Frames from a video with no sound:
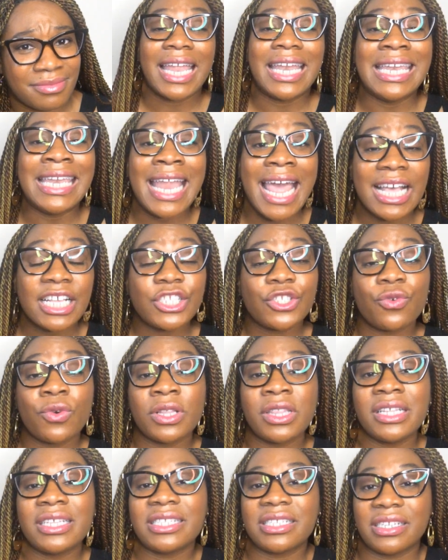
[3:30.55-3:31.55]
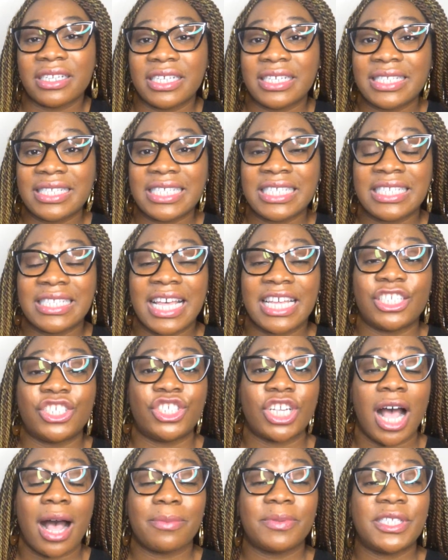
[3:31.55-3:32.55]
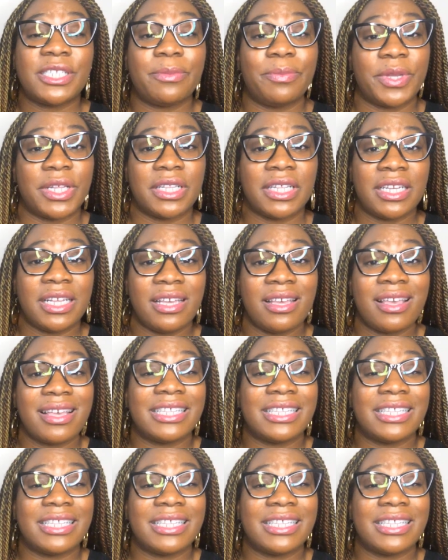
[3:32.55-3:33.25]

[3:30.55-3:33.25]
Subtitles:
Next on this list is that job stability